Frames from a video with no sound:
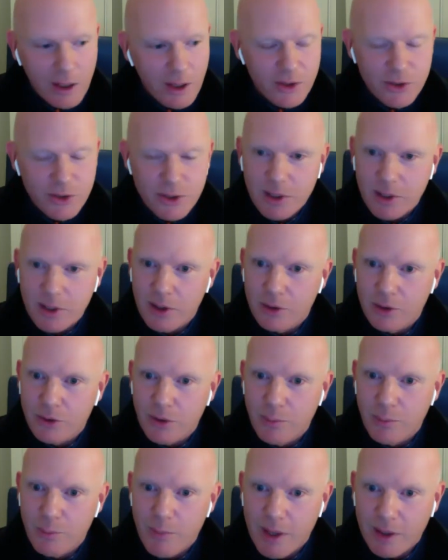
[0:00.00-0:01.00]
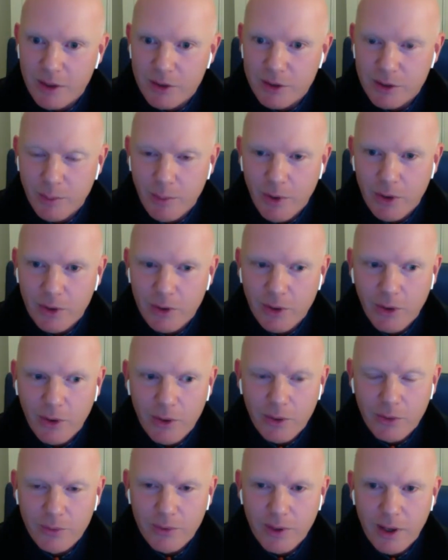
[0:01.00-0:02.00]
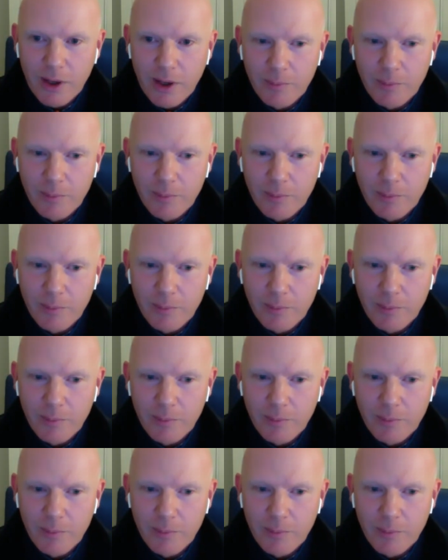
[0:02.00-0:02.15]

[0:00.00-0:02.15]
She did a tremendous amount of